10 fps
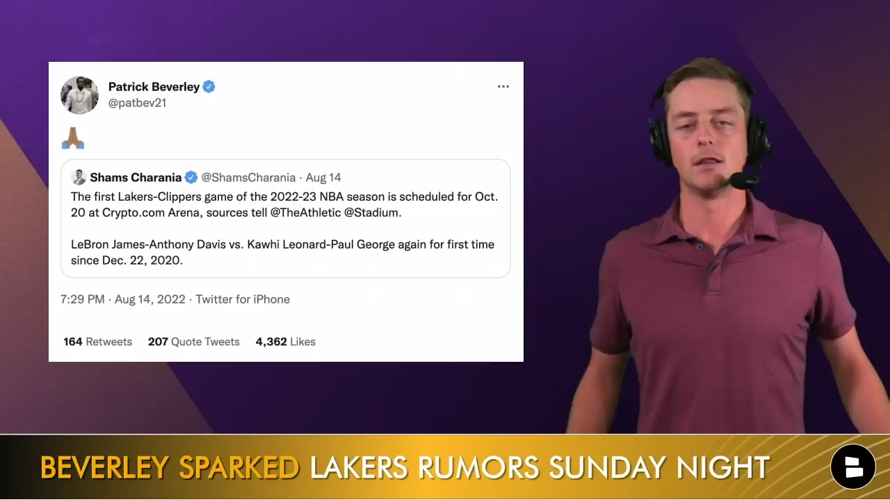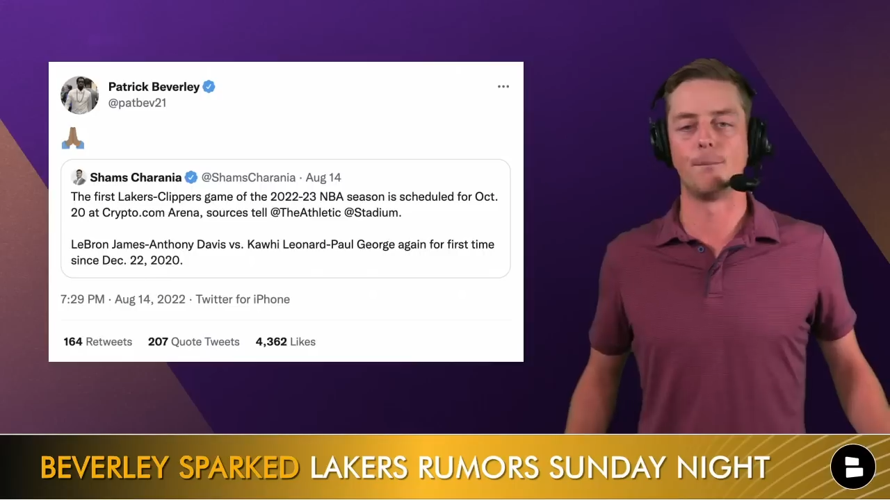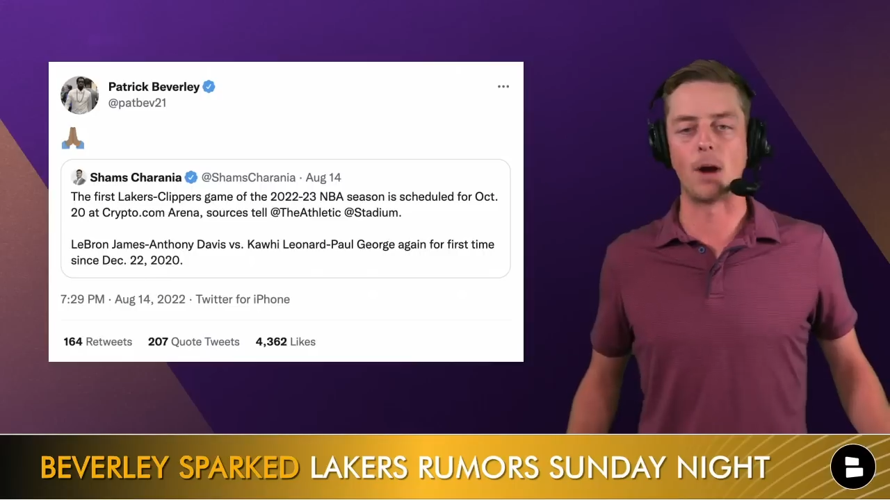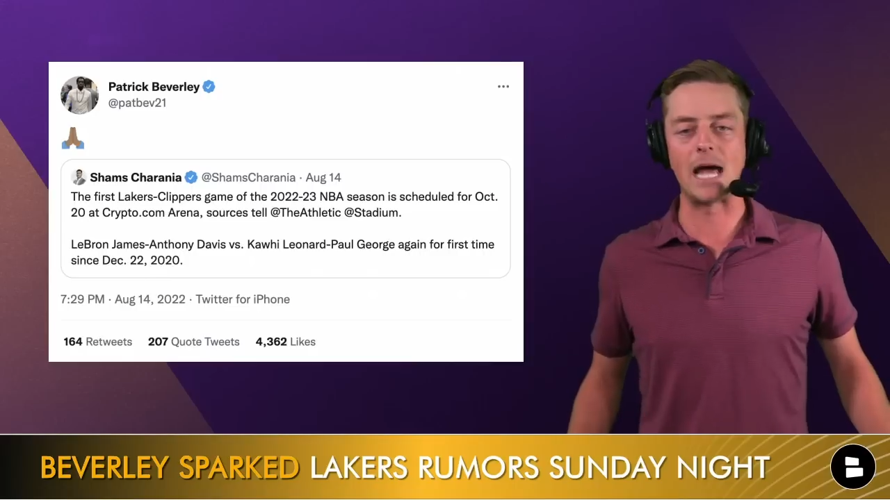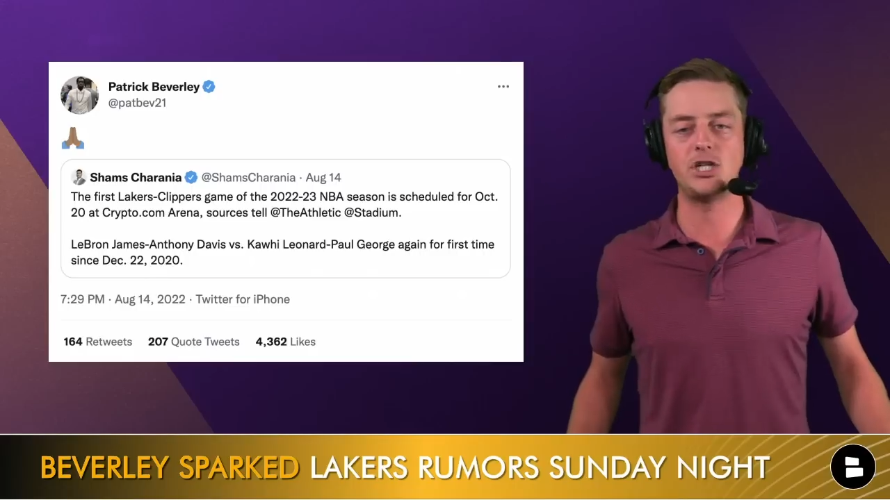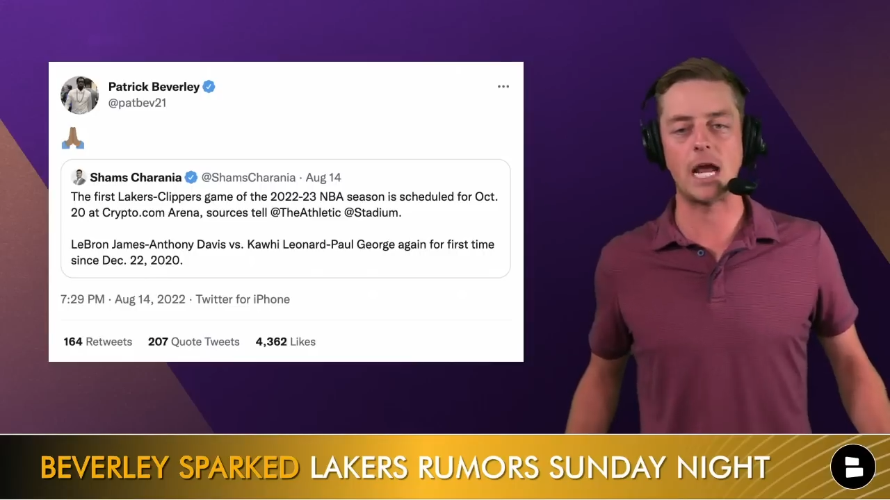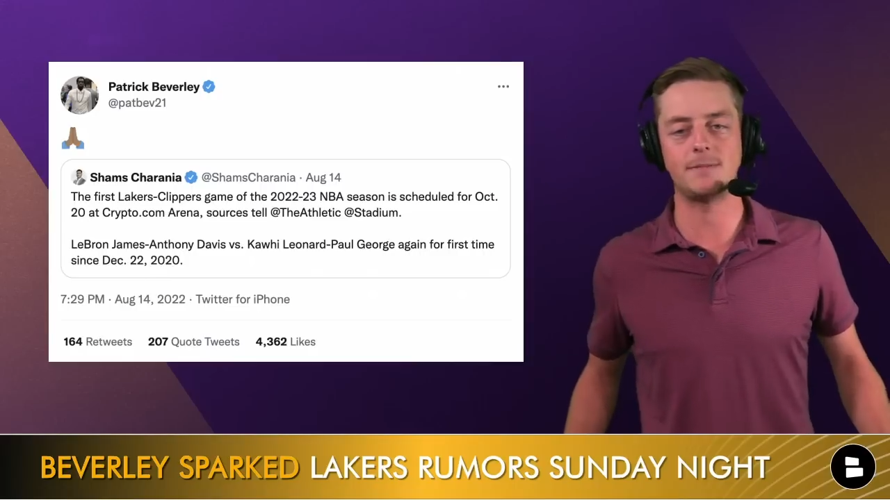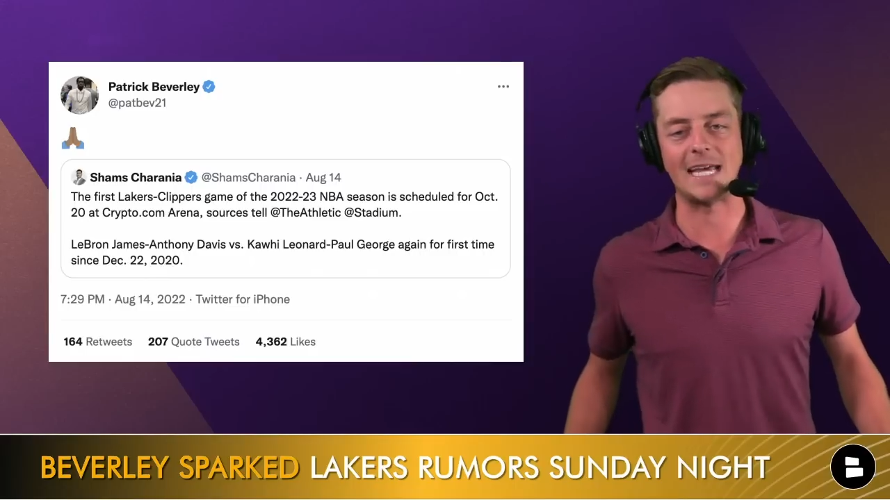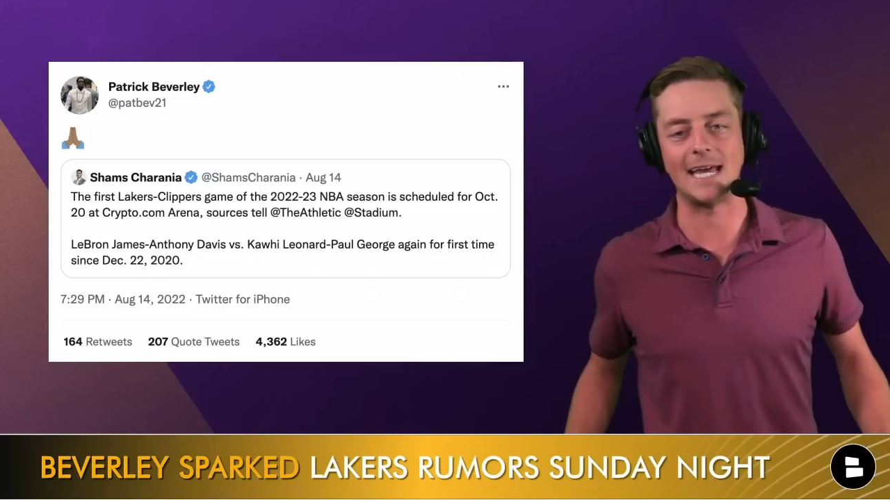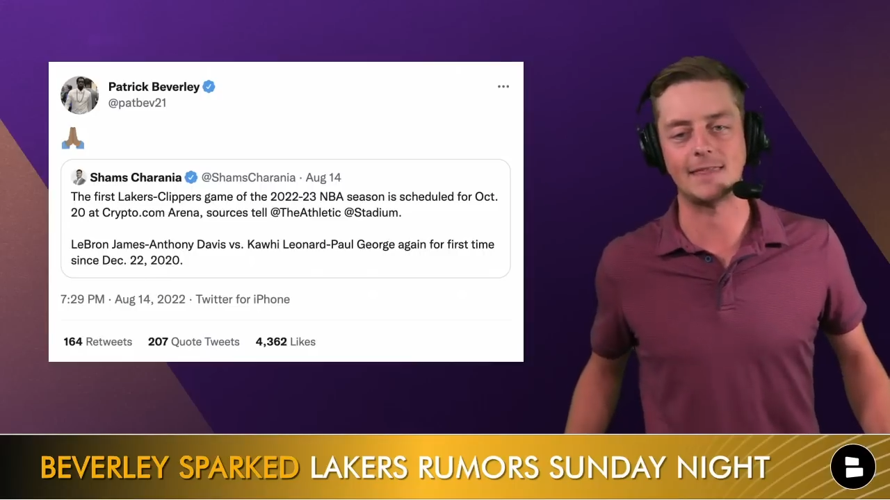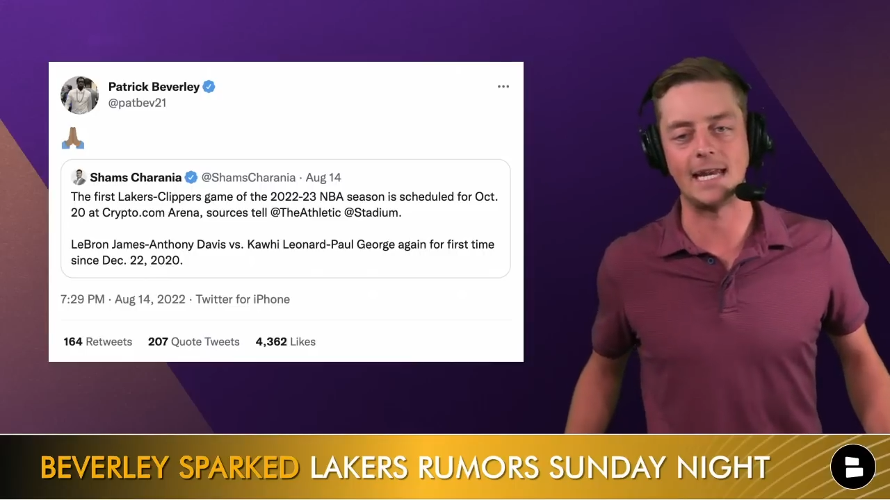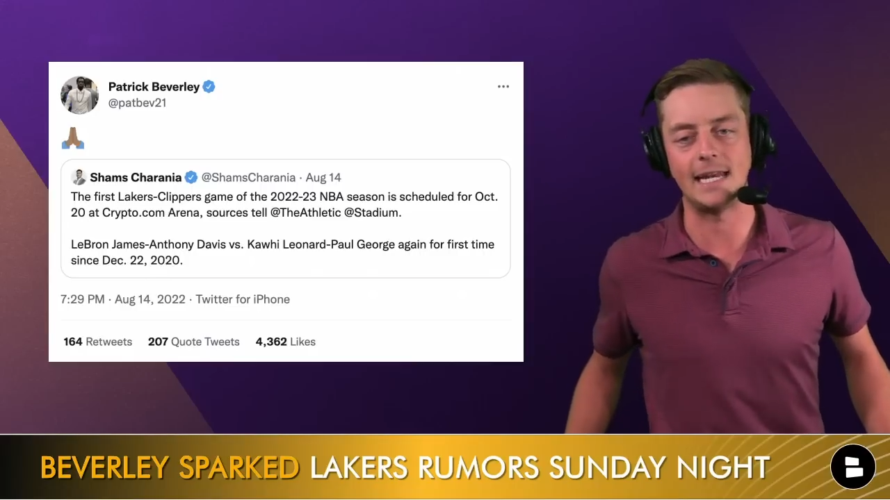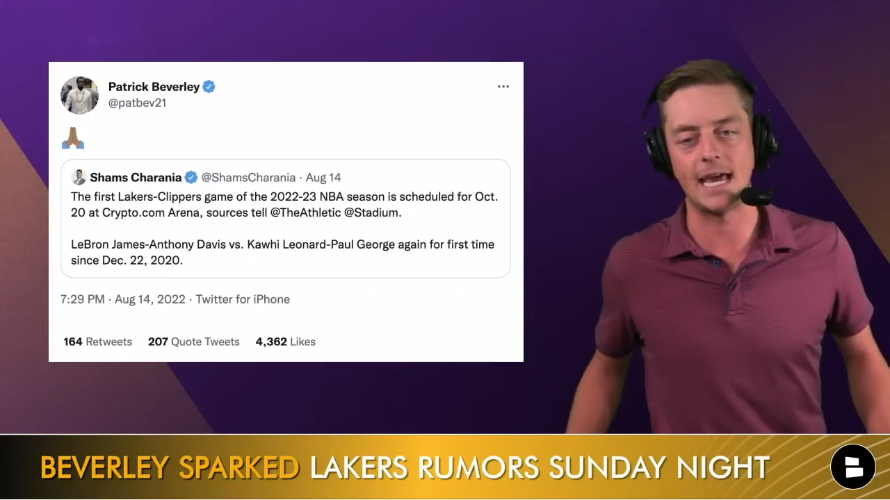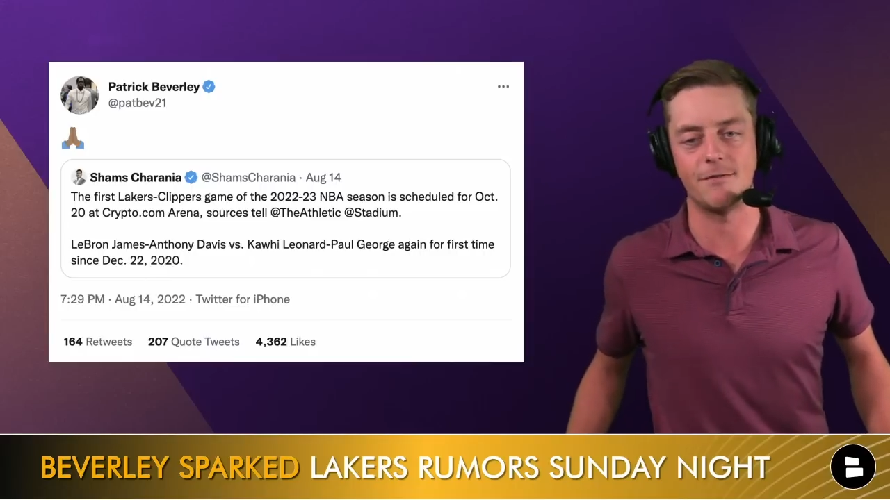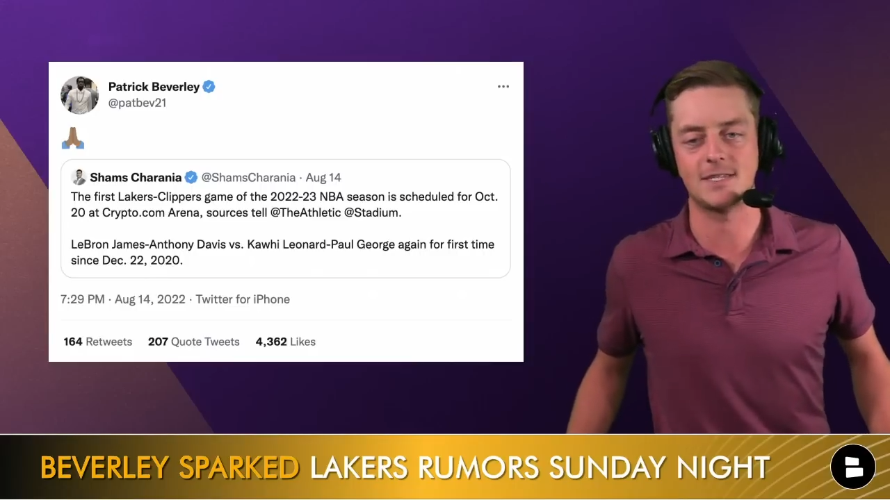LeBron James,
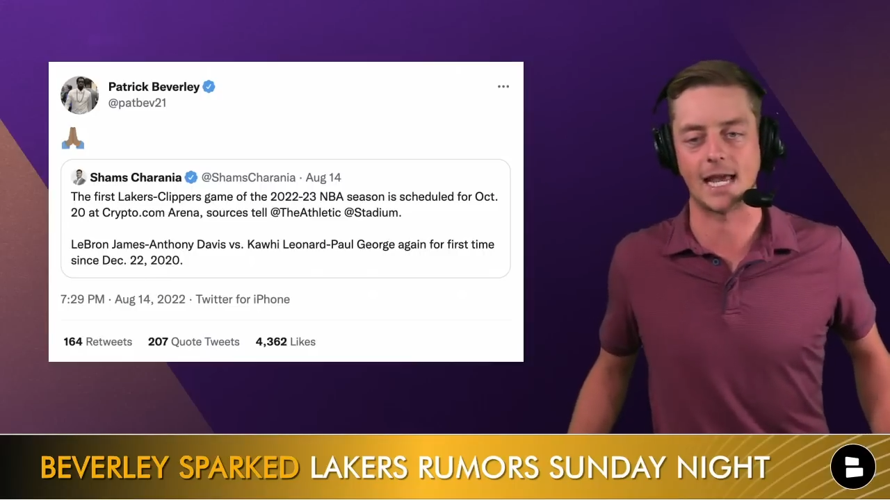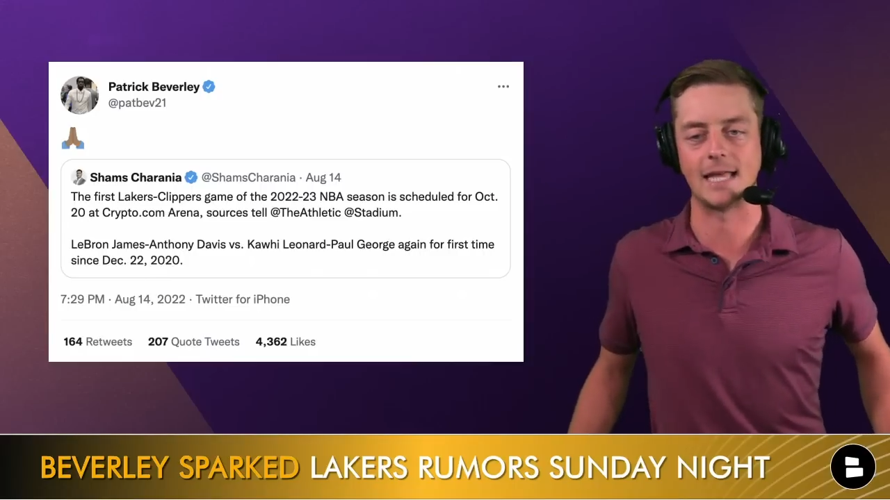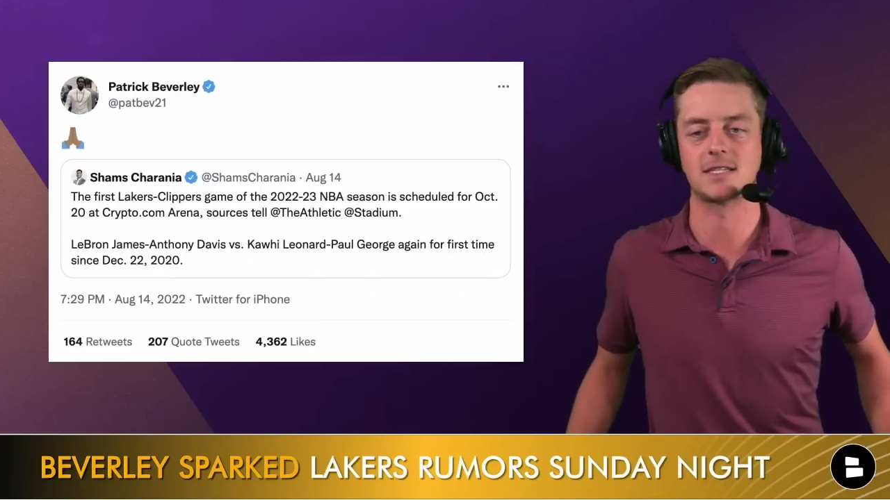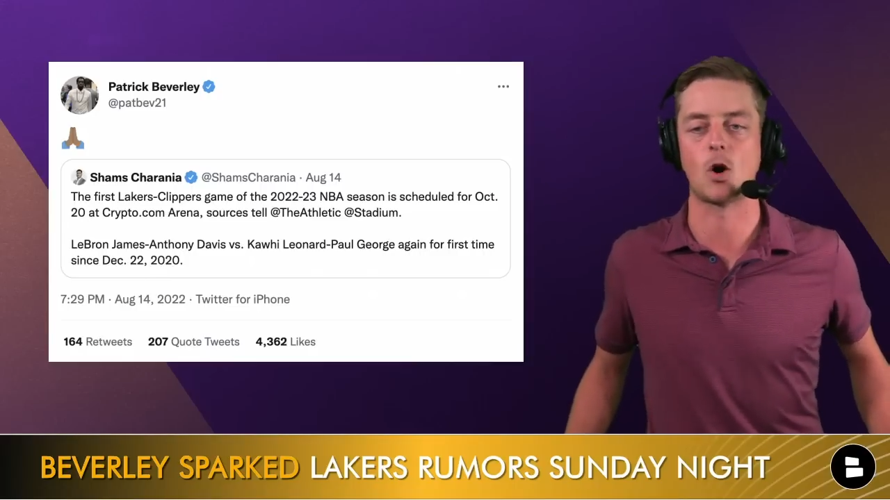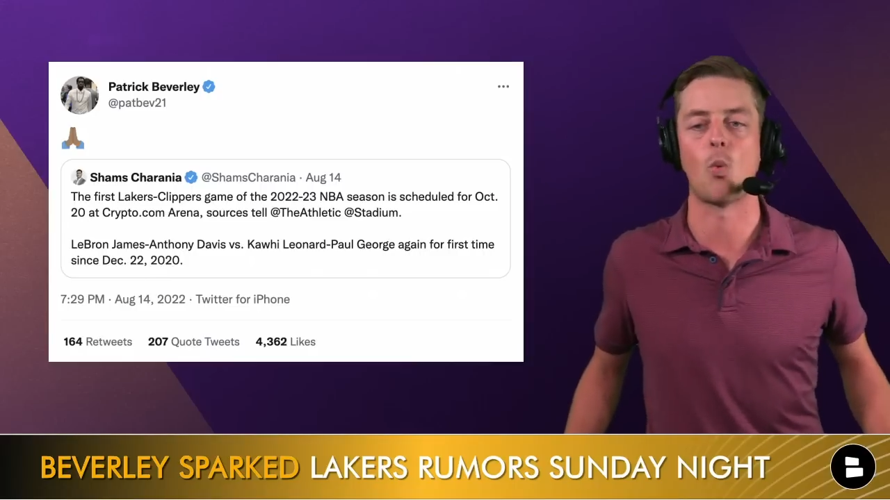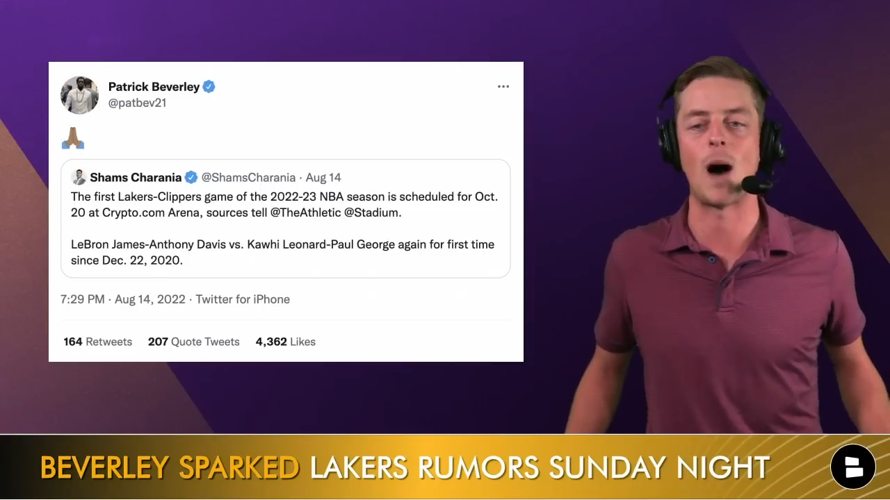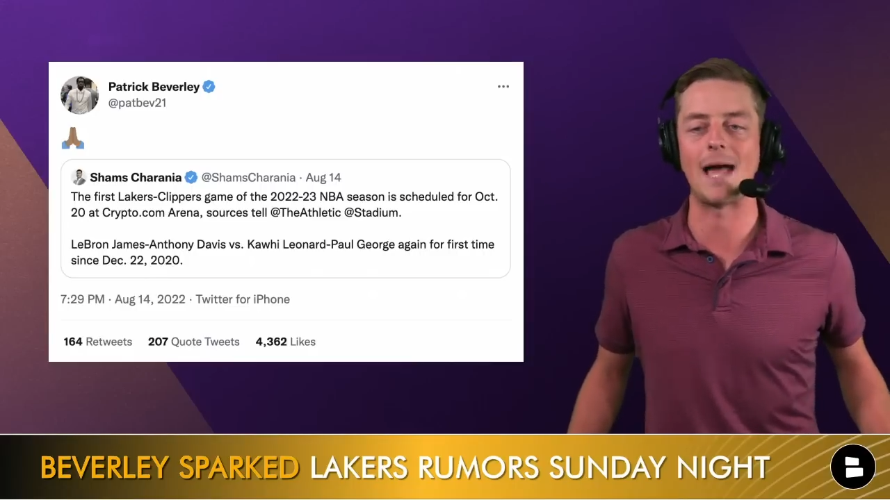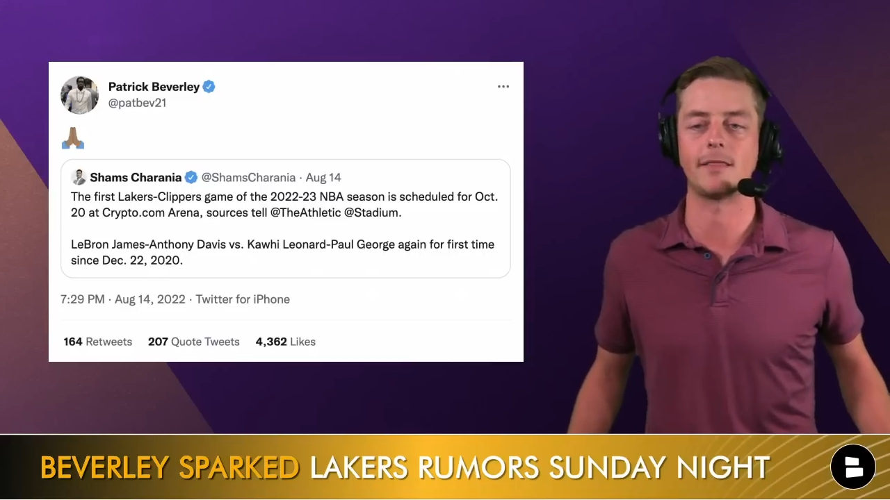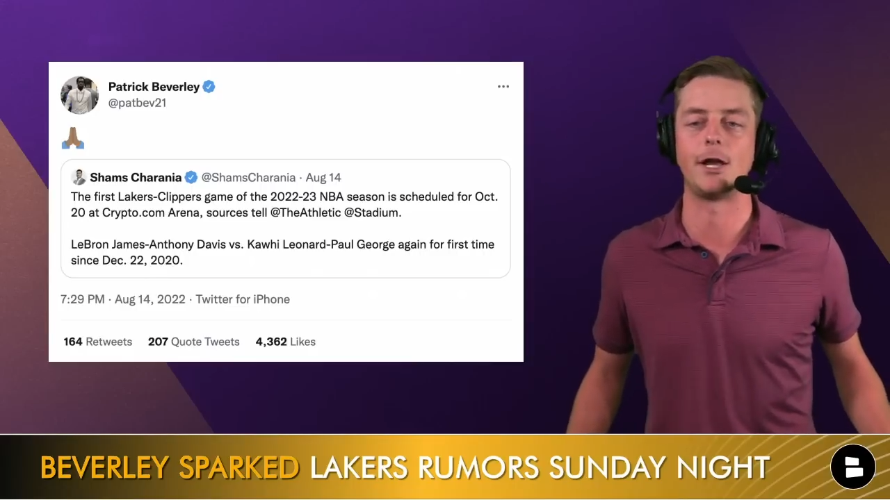Anthony Davis against Kawhi